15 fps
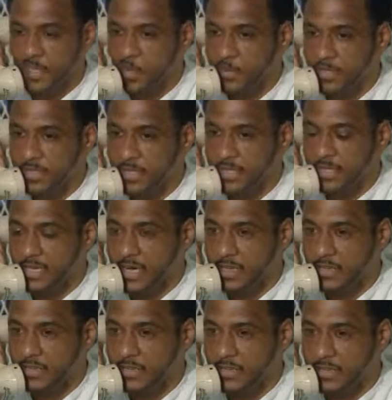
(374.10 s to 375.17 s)
The only thing that
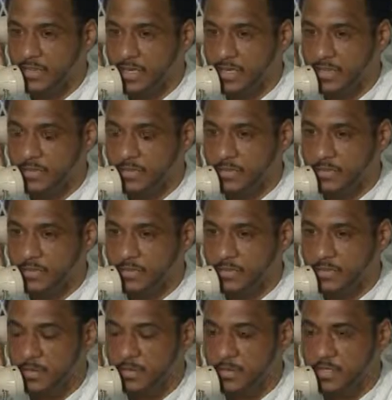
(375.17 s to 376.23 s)
I could say
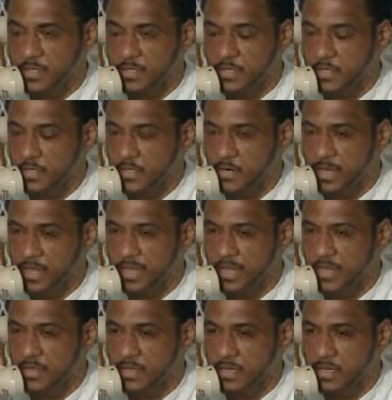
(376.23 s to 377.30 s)
to Miss LaHood or
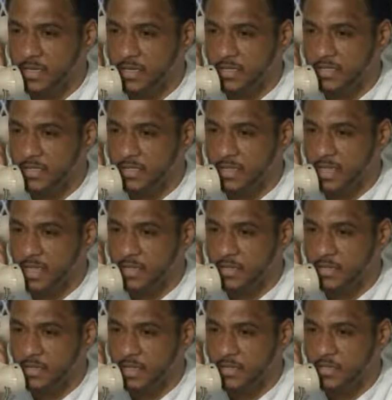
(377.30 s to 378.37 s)
any of the LaHoods is
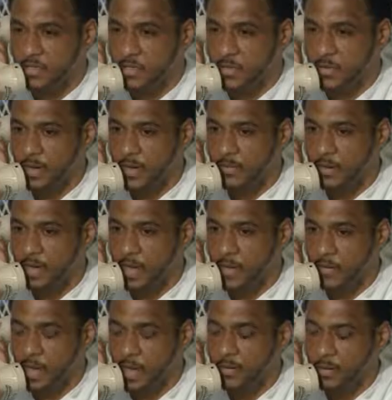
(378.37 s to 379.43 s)
that you know,
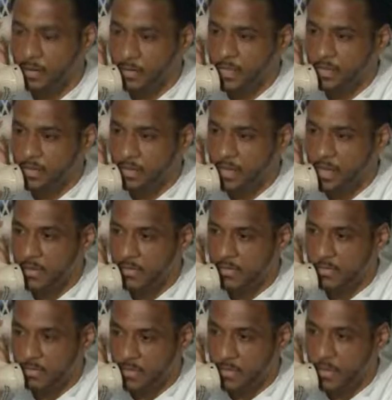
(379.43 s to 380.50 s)
I regret their loss.
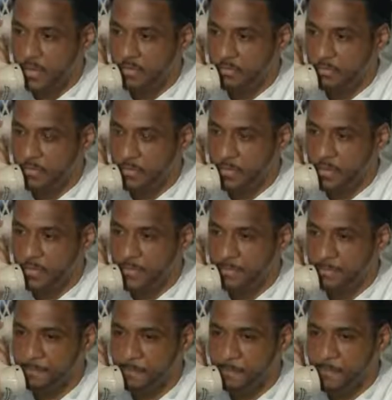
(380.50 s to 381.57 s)
I'm sorry for it.
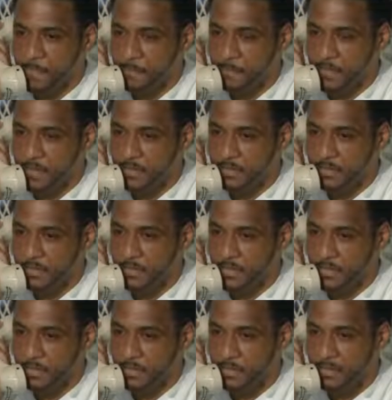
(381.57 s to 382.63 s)
But, you
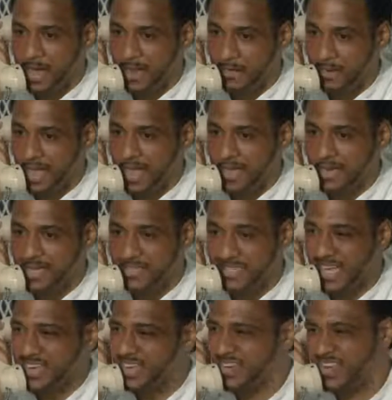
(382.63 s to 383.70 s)
know, the bottom line
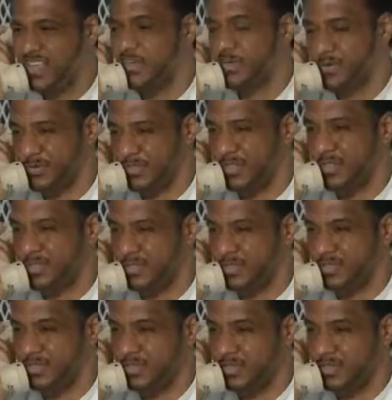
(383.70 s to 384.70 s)
is I didn't kill your son.